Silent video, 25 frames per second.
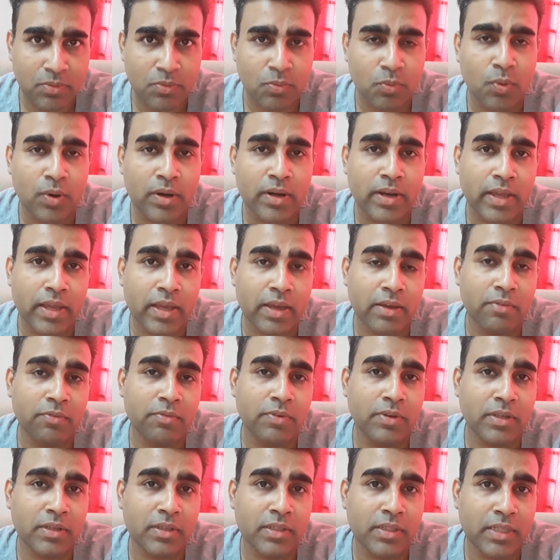
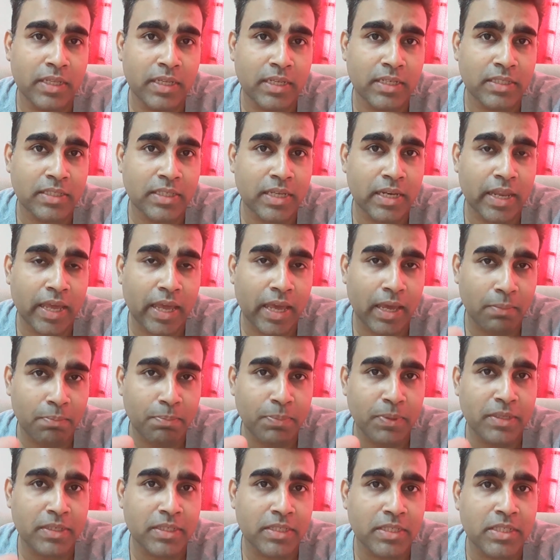Whatever things that
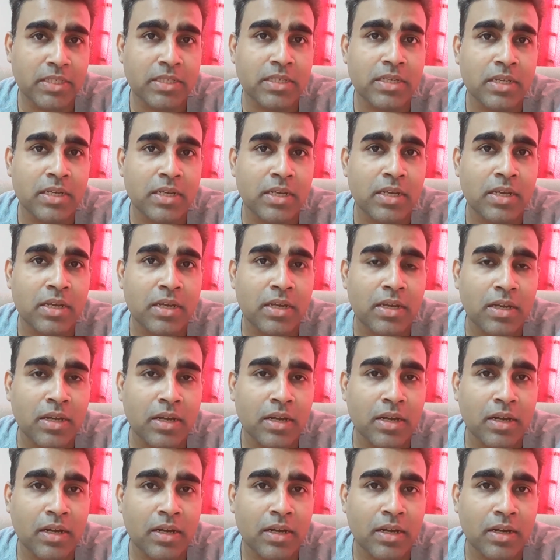happens
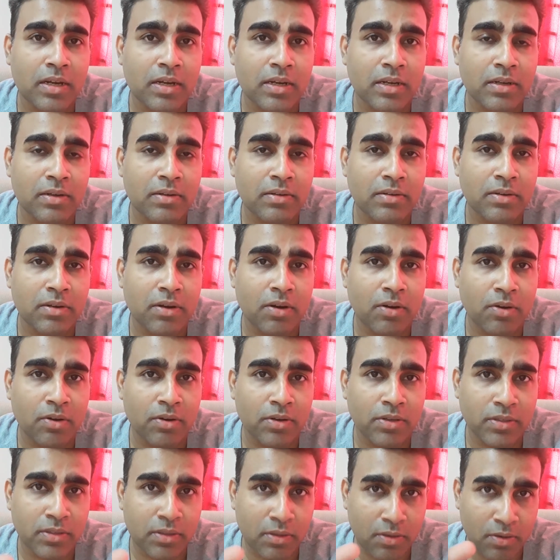
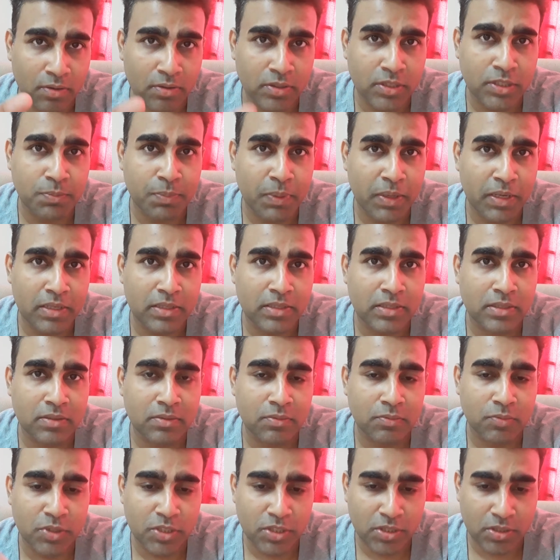on space
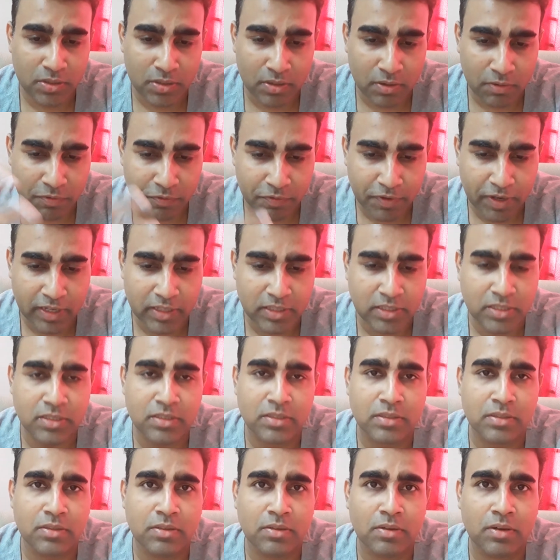which
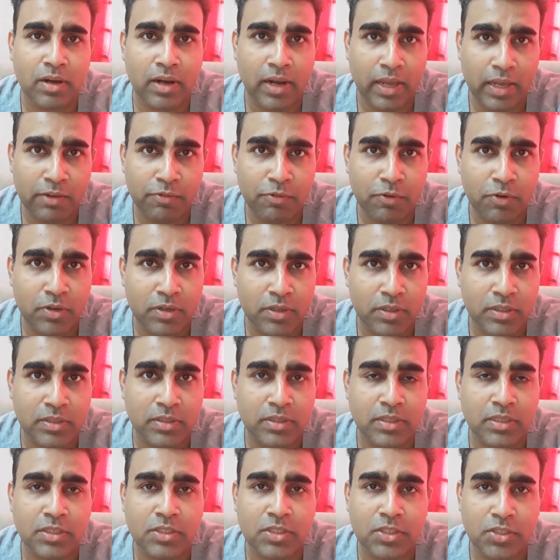affects life on
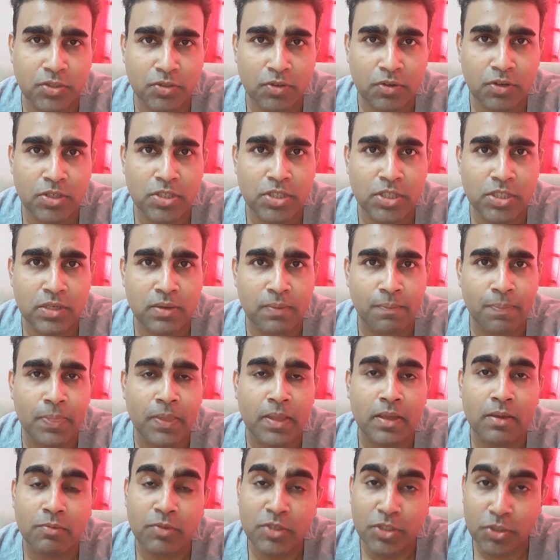Earth is astrology,
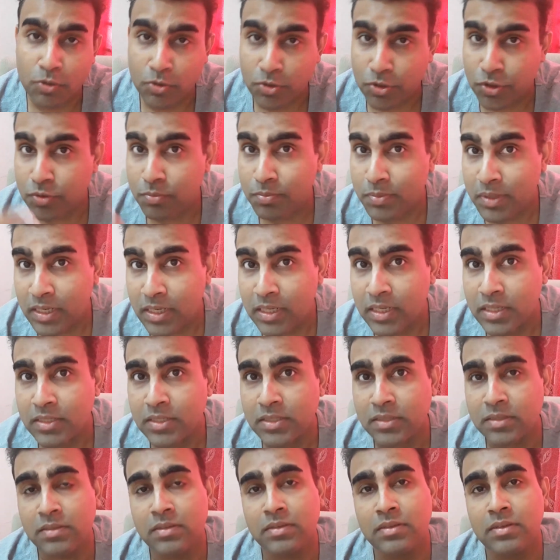which also
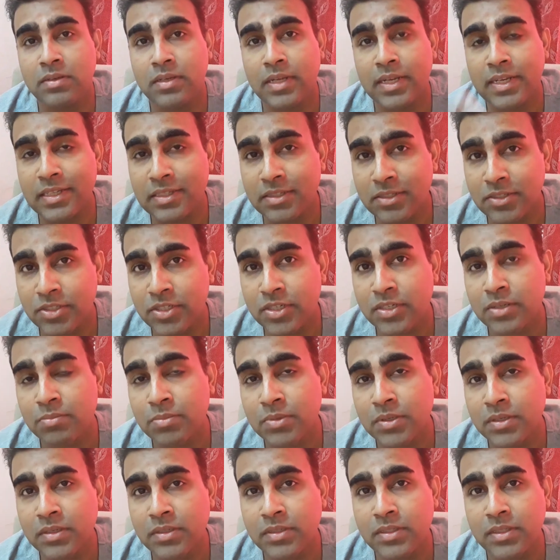means, ladies and
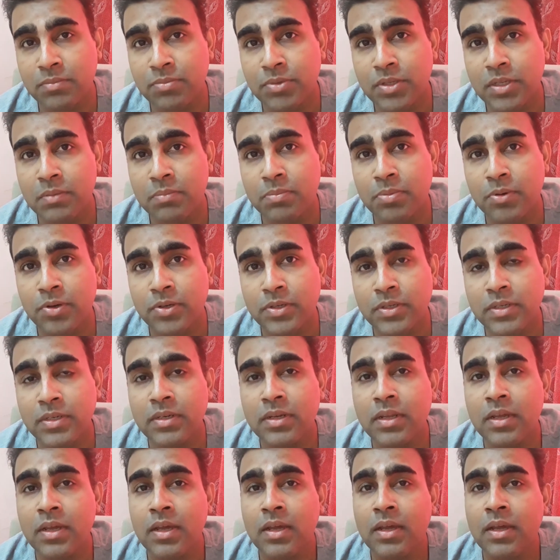gentlemen, something
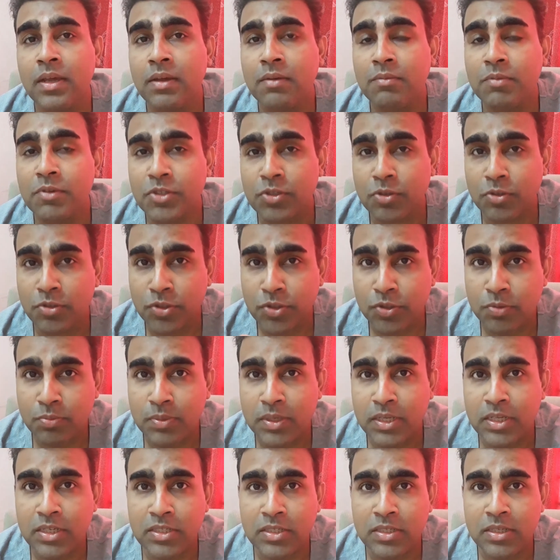important, which also
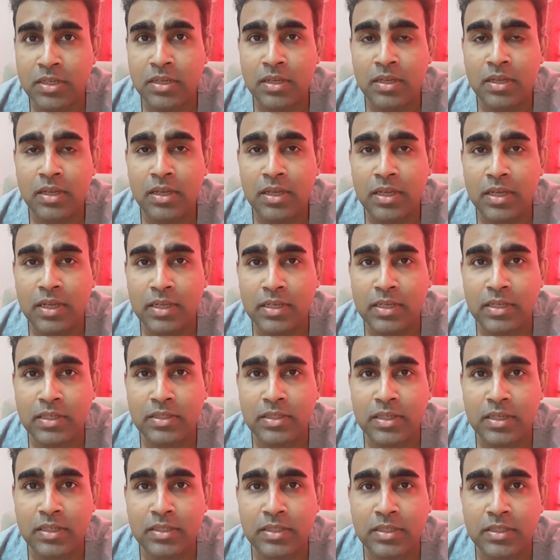means it
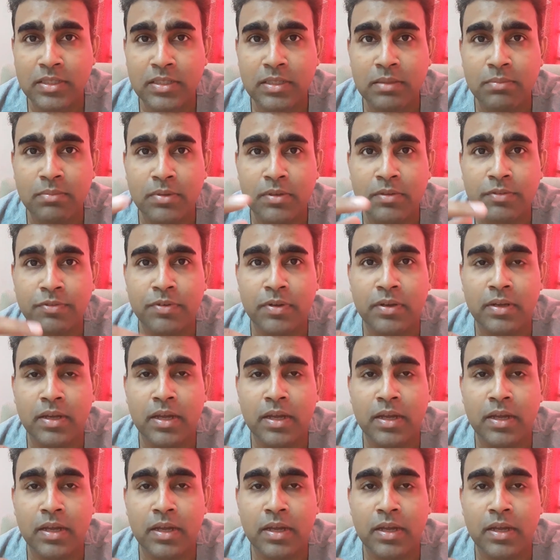is a system of